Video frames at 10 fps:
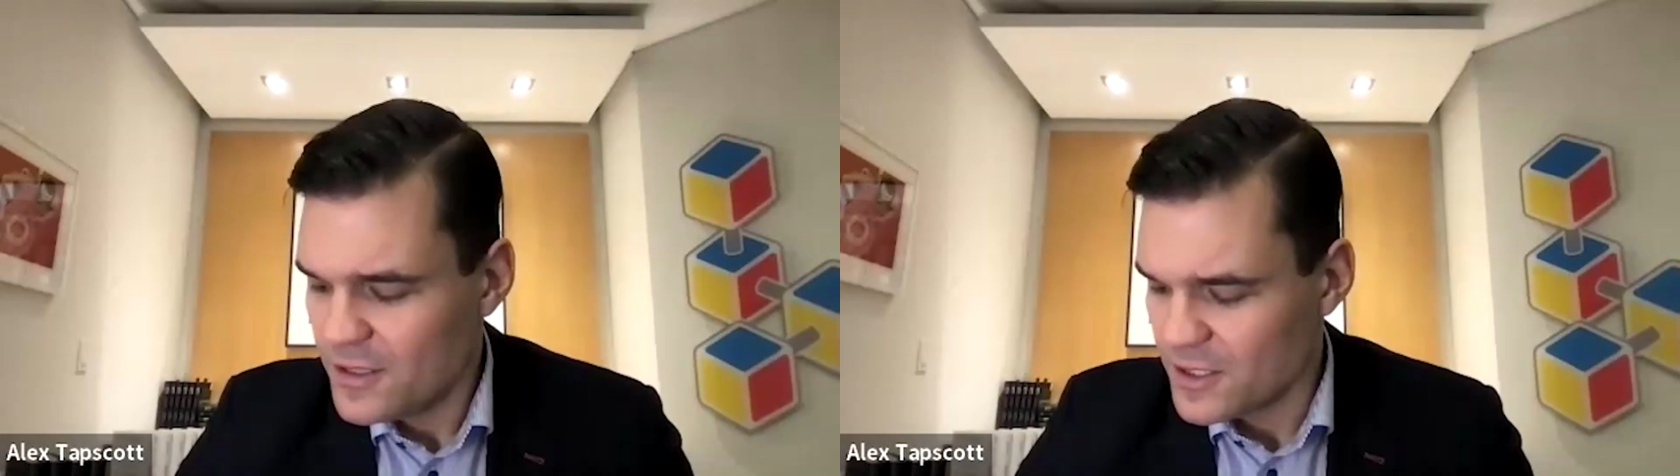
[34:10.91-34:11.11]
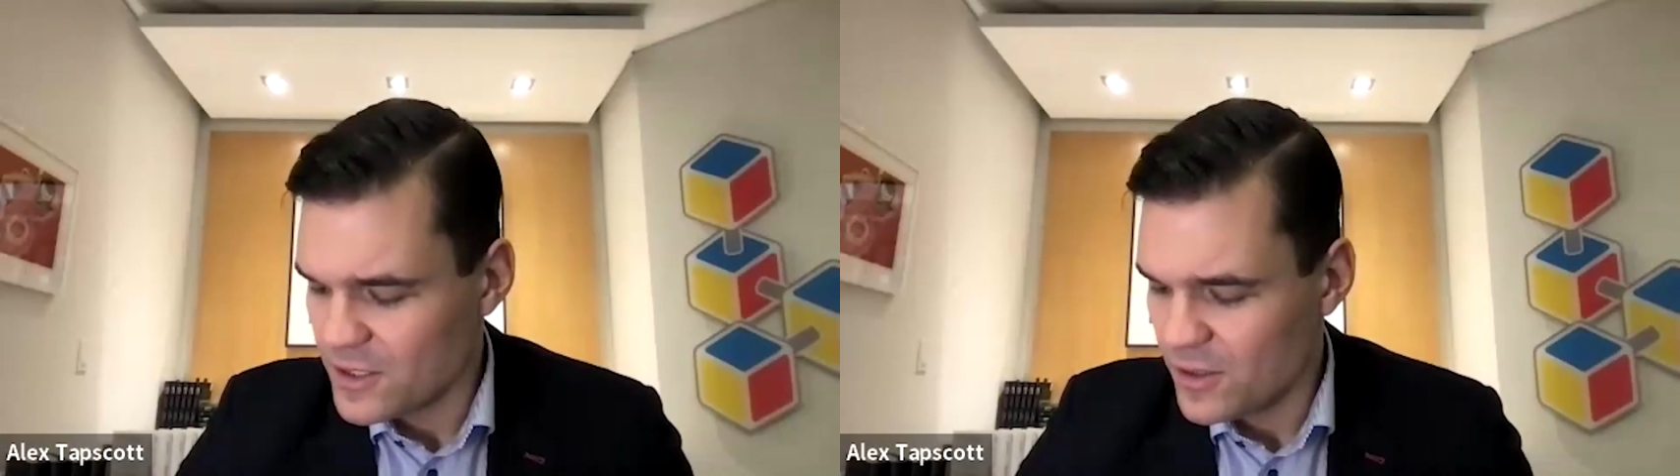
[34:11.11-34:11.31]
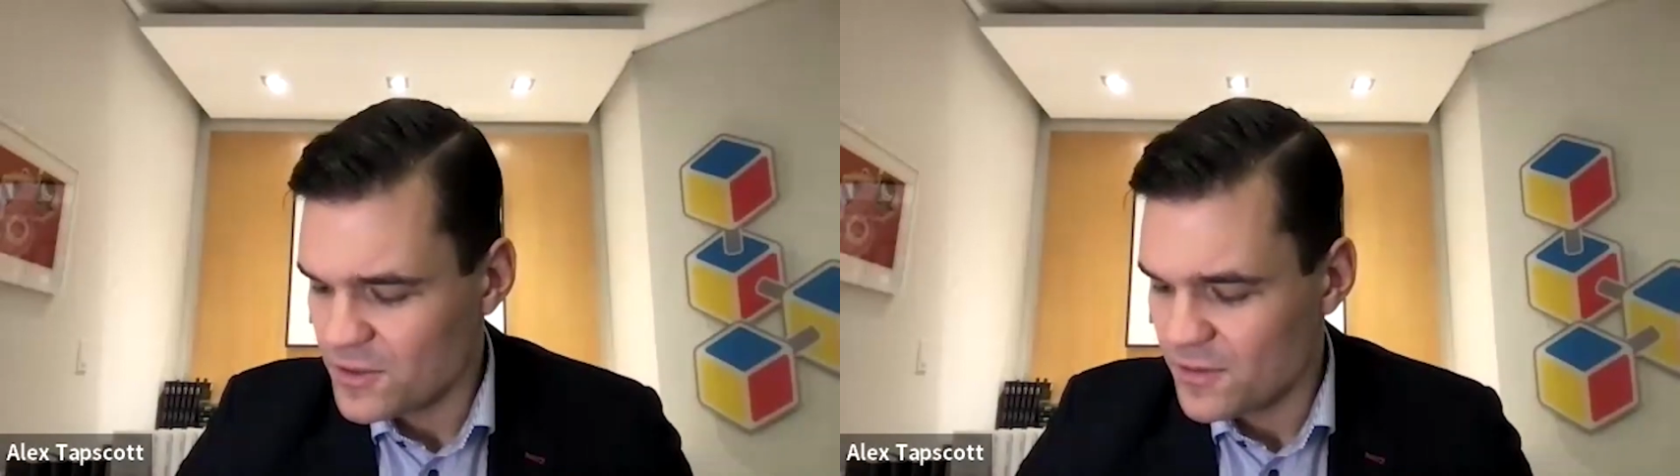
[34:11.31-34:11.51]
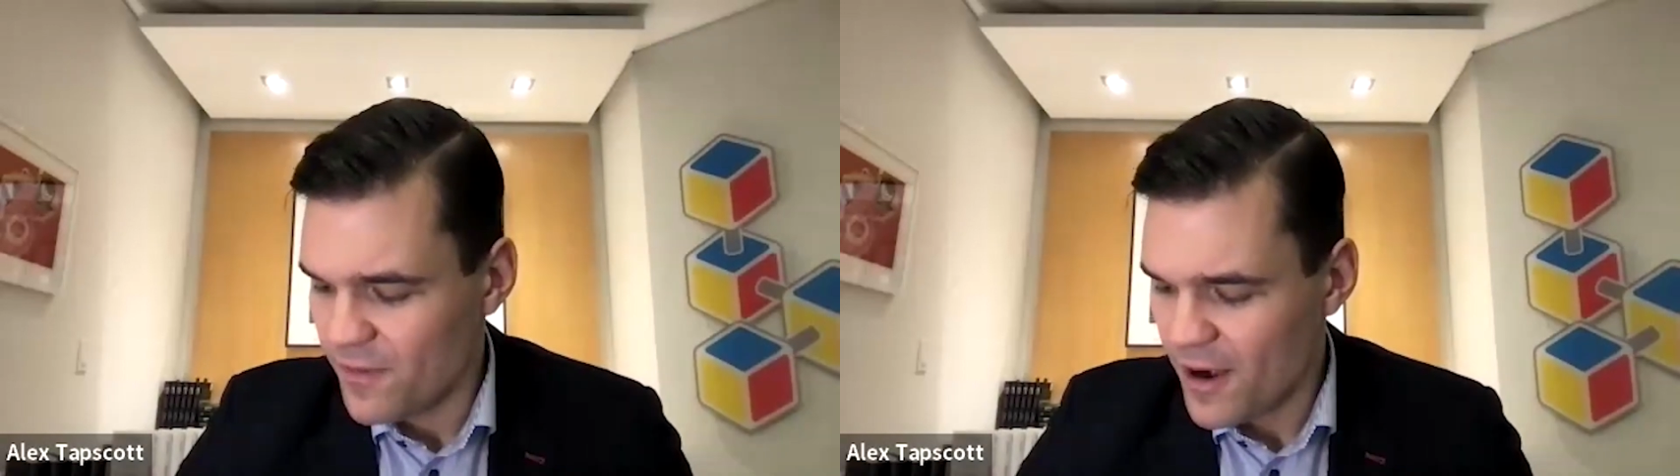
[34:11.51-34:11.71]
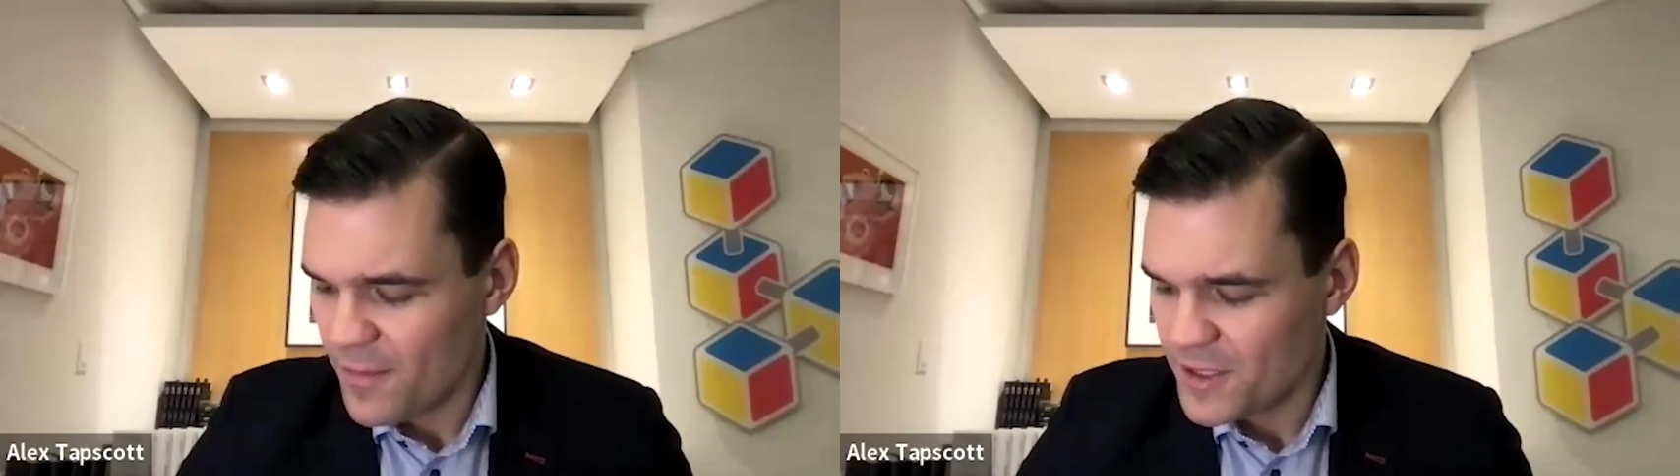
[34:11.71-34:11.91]
these closed
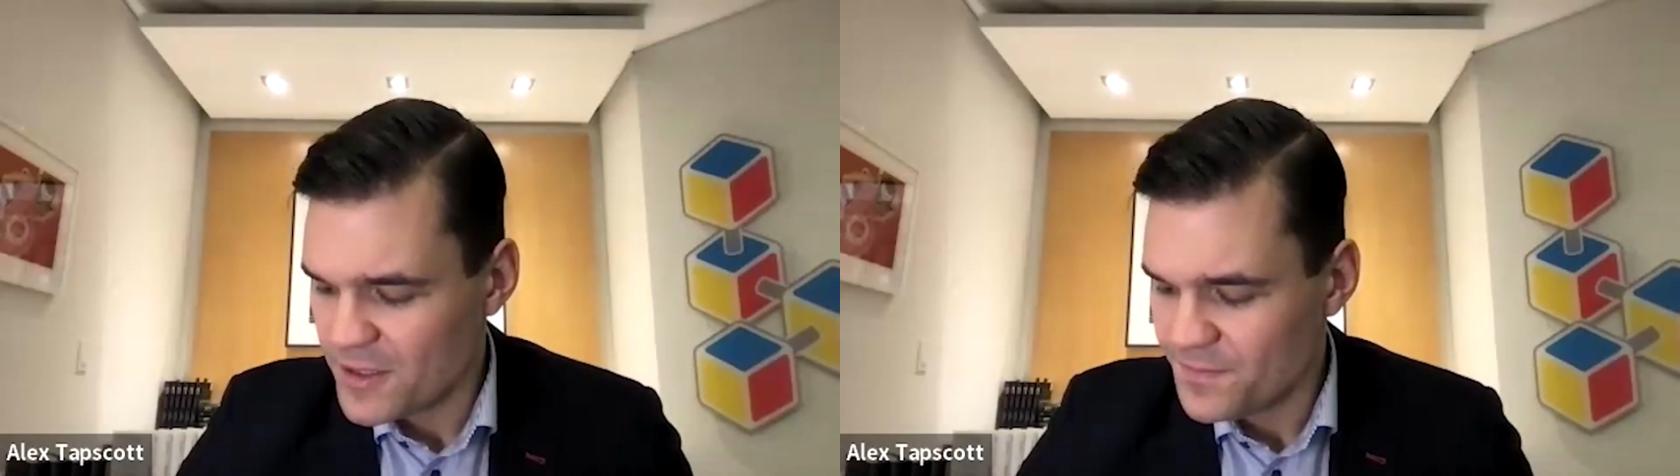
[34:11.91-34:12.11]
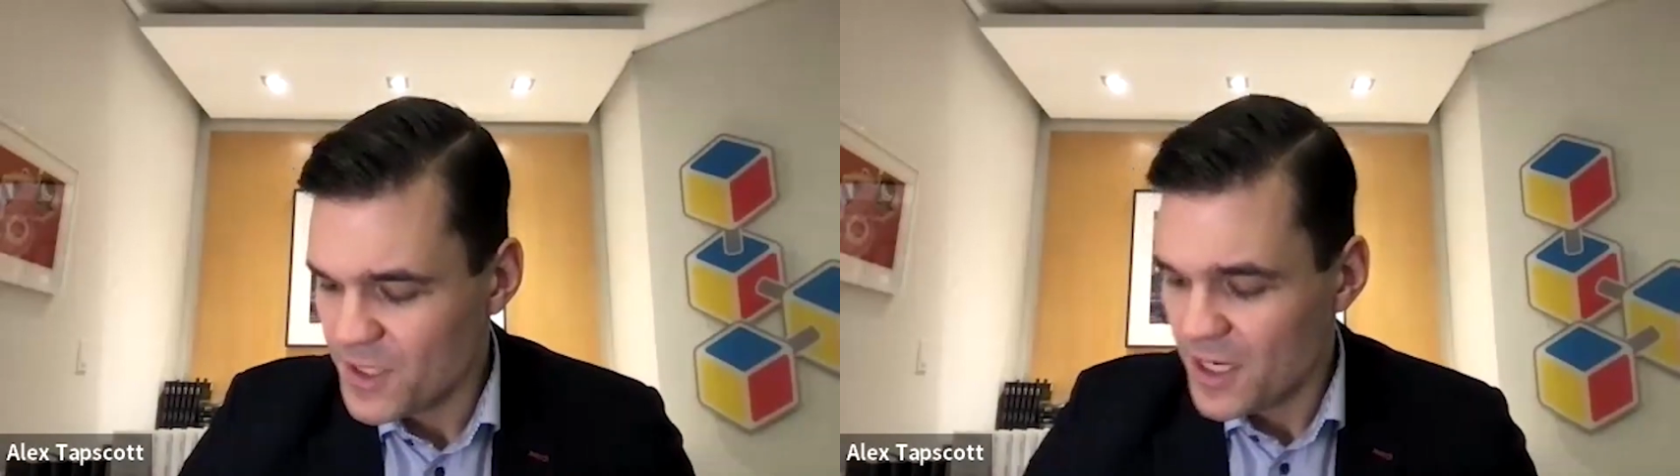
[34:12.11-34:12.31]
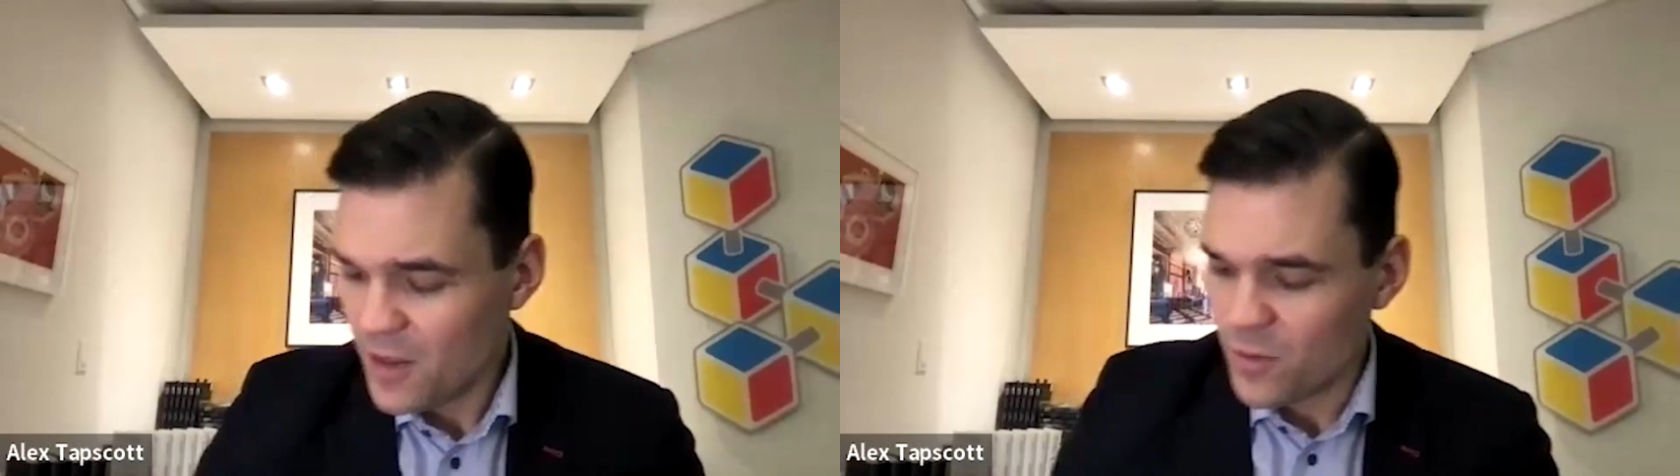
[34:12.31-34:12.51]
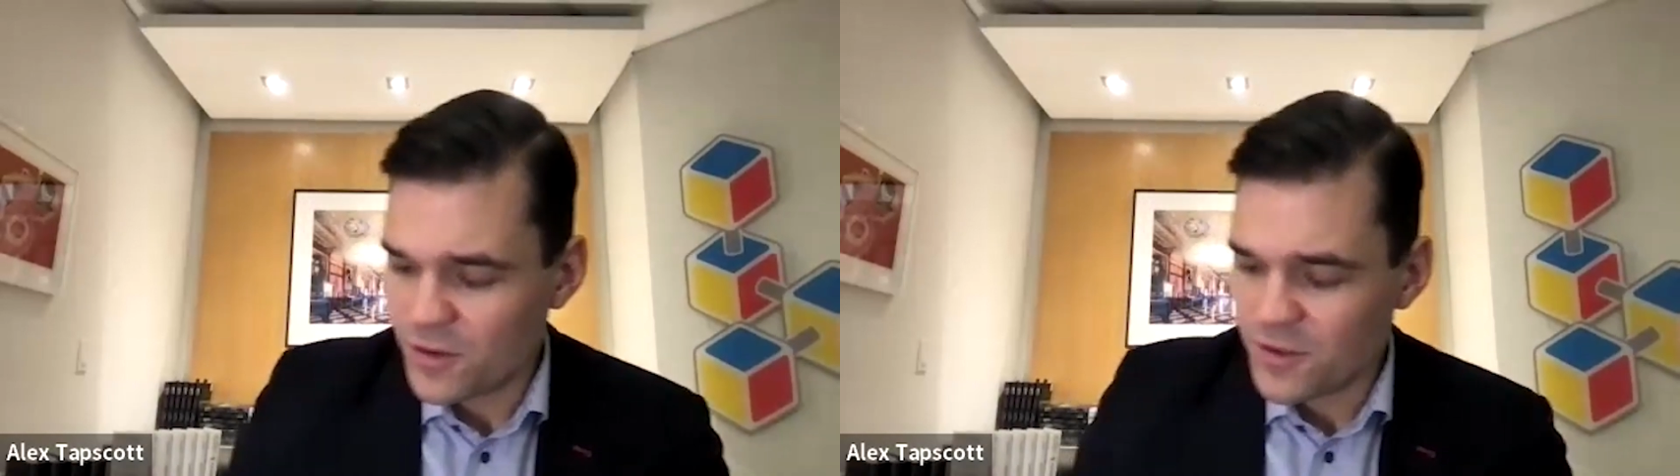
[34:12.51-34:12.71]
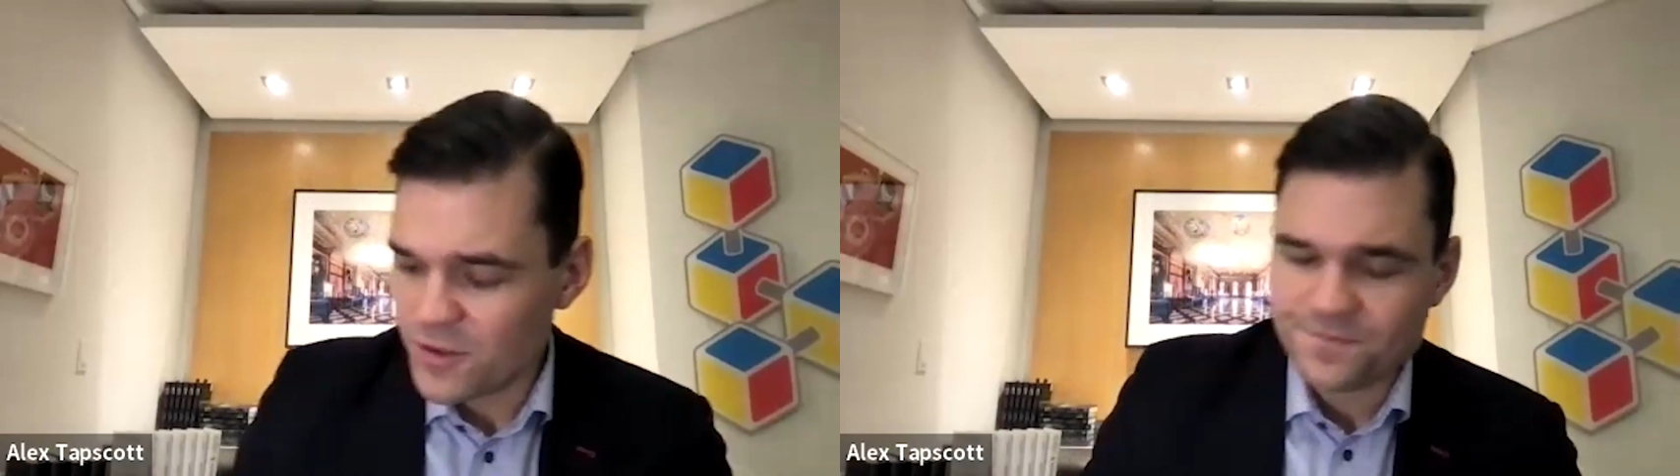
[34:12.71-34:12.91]
environments. In other
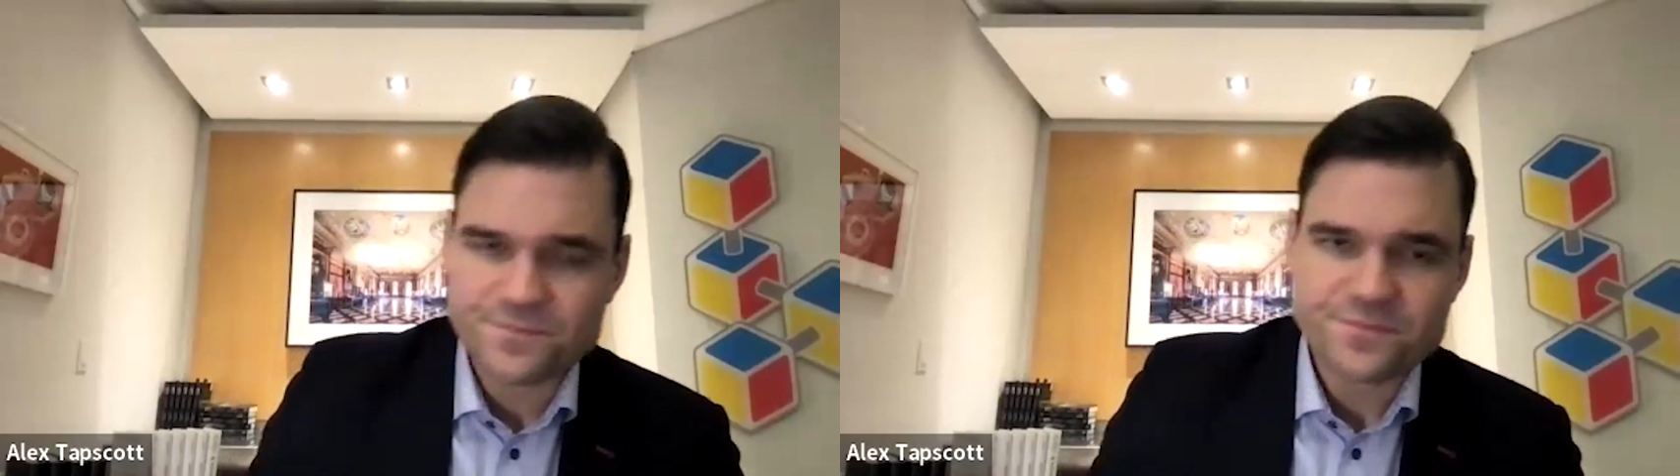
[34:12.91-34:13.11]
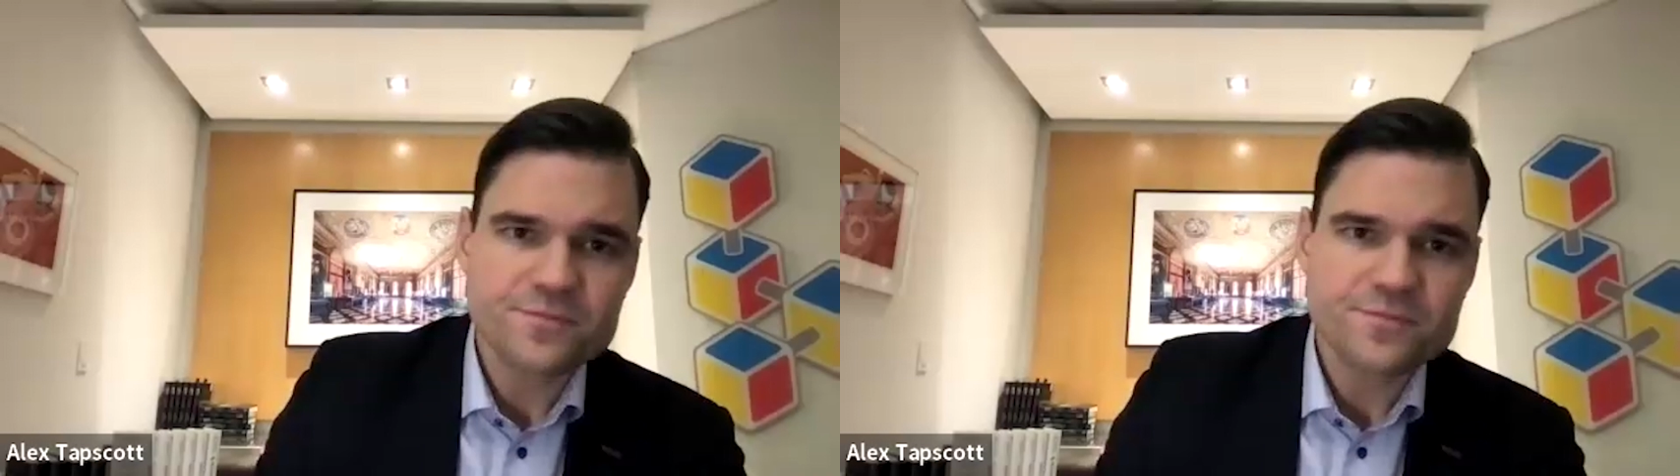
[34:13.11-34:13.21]
words,